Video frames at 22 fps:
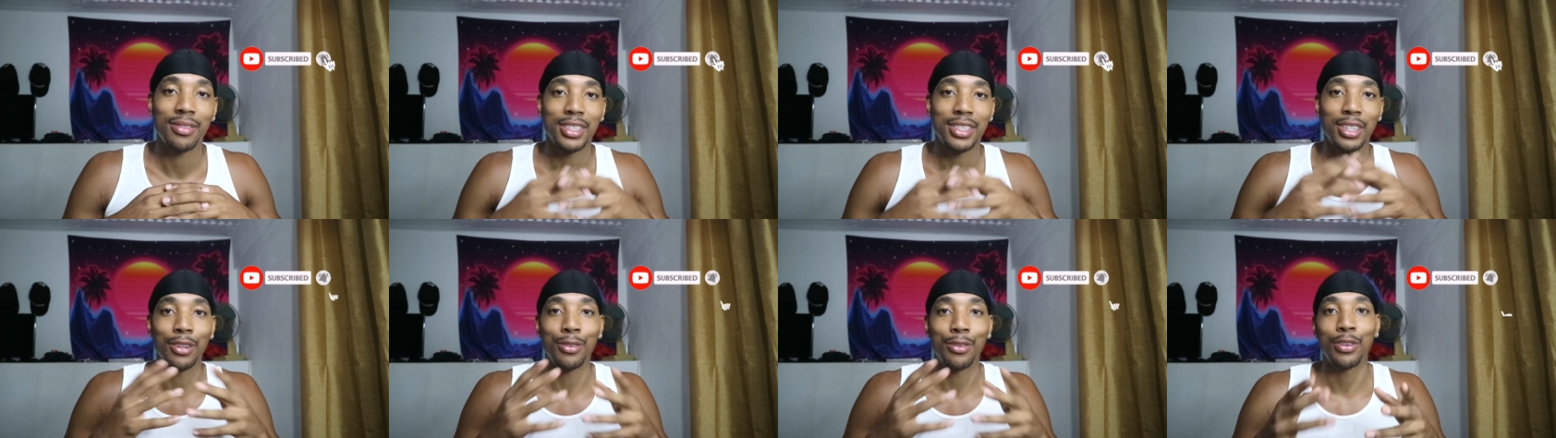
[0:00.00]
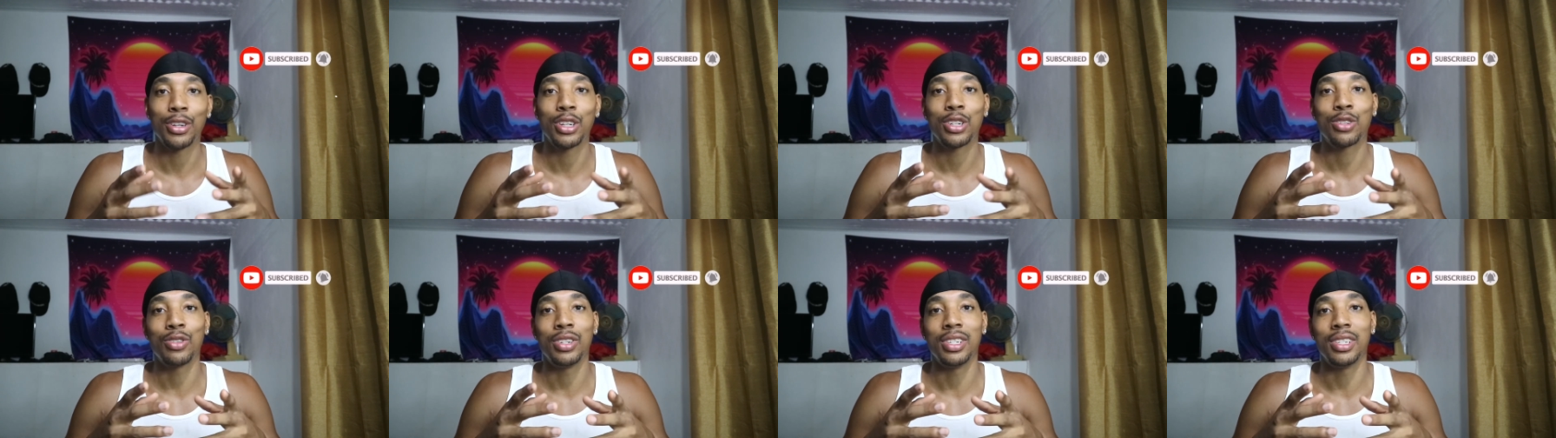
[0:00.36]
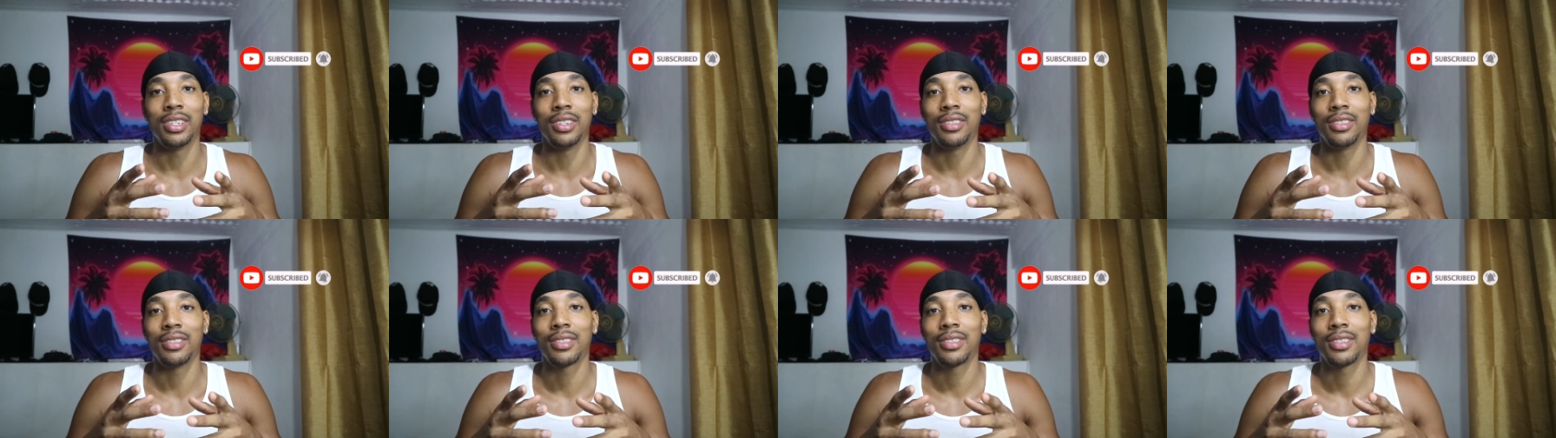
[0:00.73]
So the first
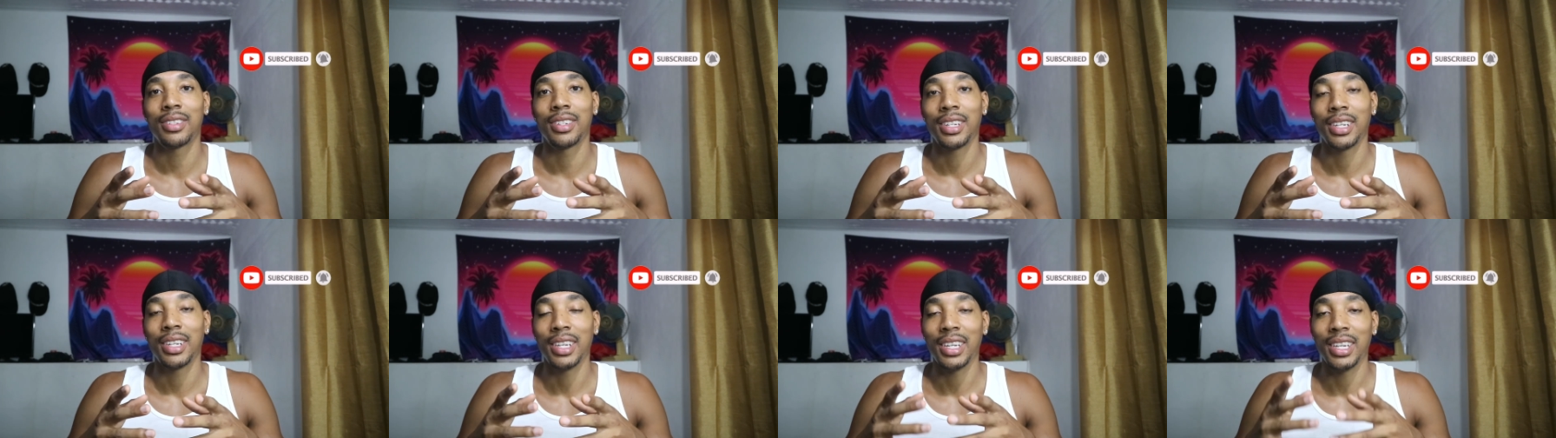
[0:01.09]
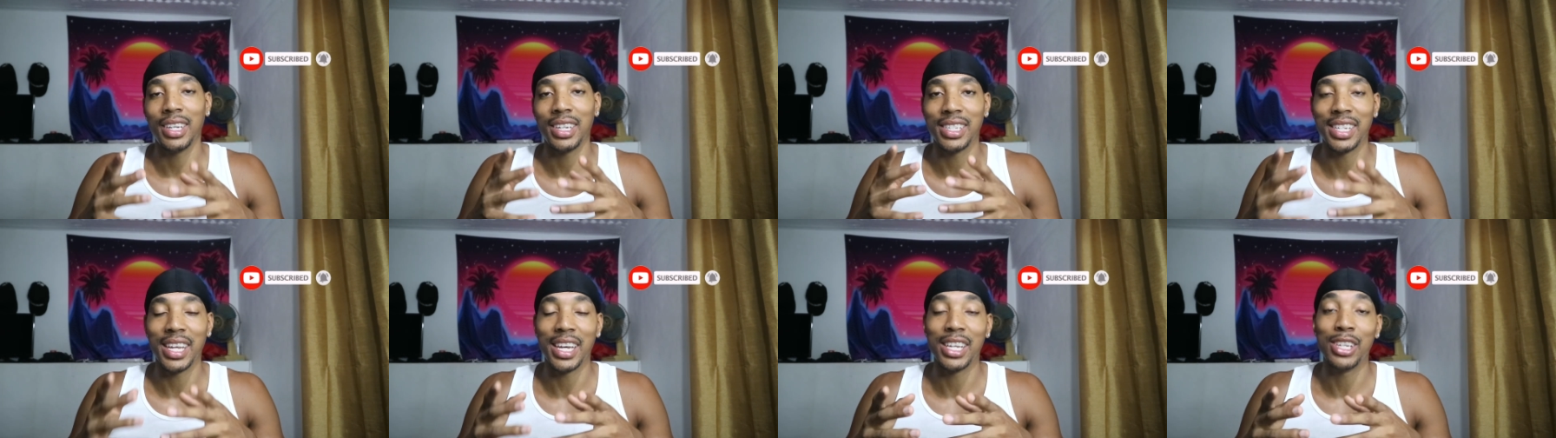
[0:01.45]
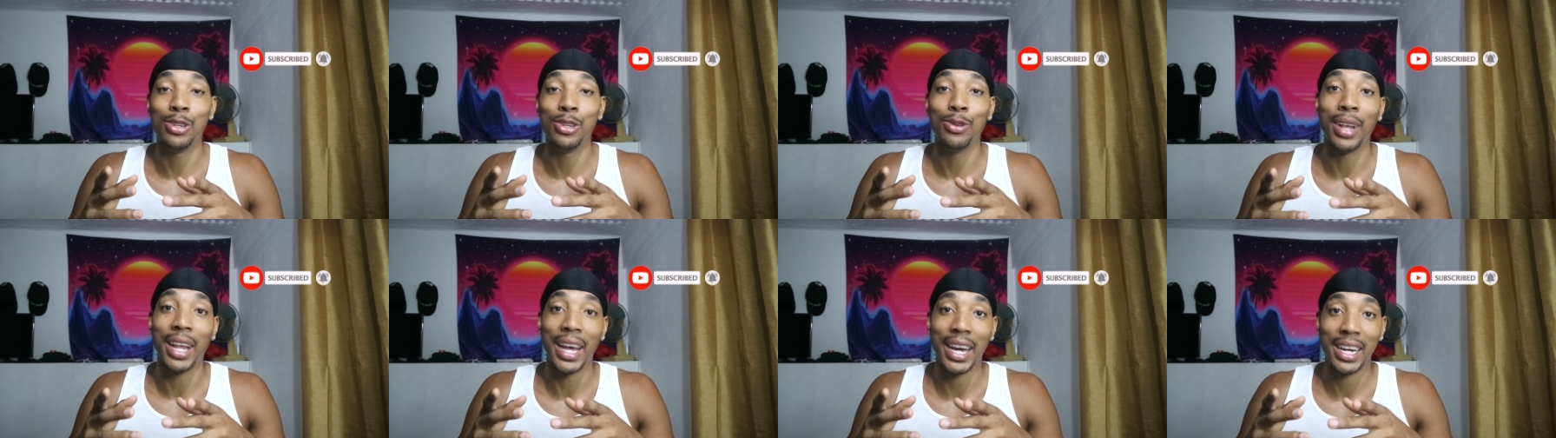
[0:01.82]
reason is that
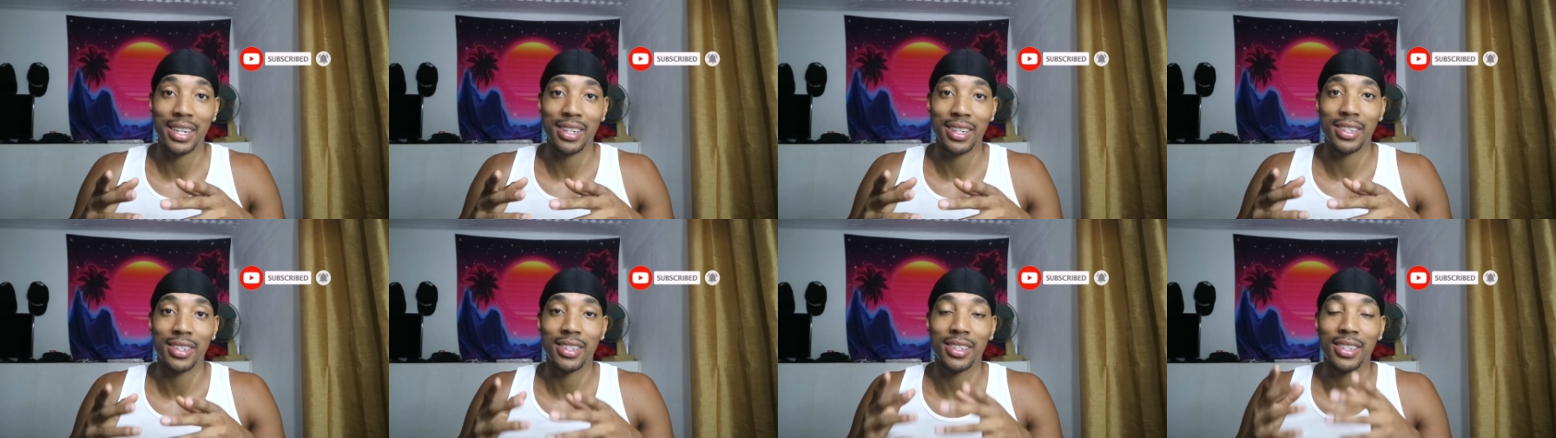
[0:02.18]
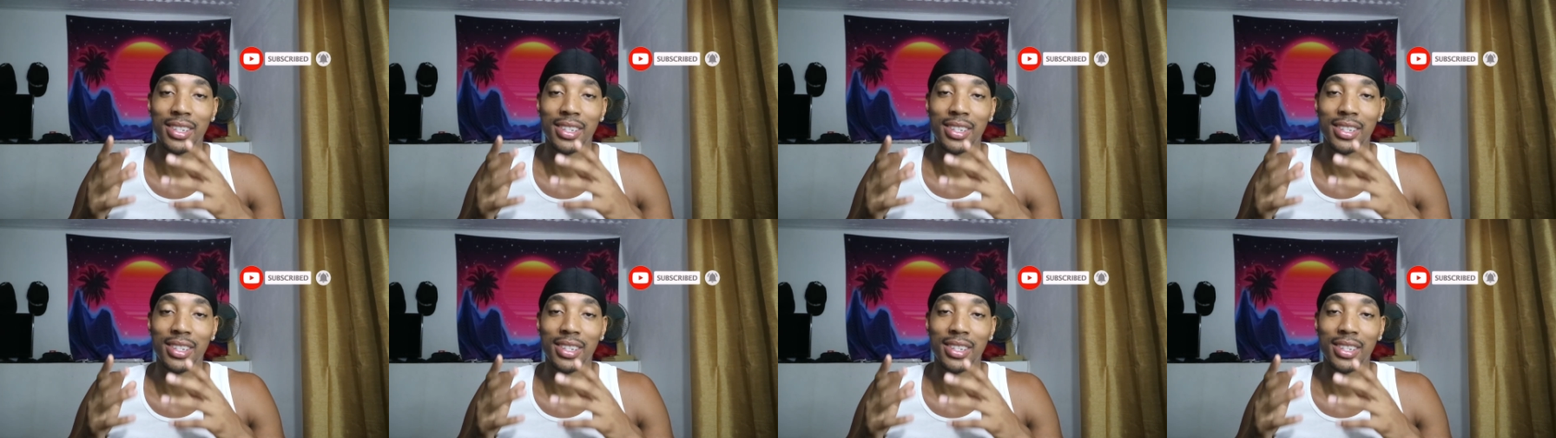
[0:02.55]
you lack